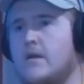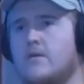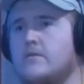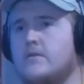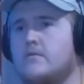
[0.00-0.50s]
oh, you're
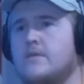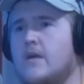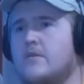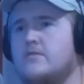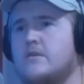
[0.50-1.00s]
not going to.
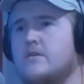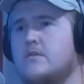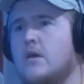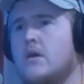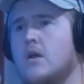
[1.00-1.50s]
Yeah, you're just
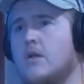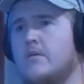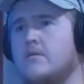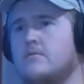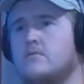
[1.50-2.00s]
going to,
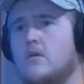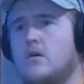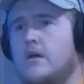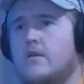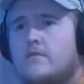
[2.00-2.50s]
I mean,
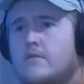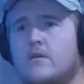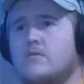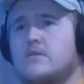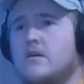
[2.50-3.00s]
I'll head over
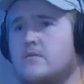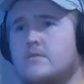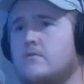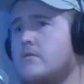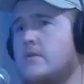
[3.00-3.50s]
to Noah's
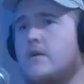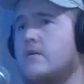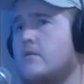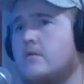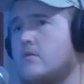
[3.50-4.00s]
house. We'll do one there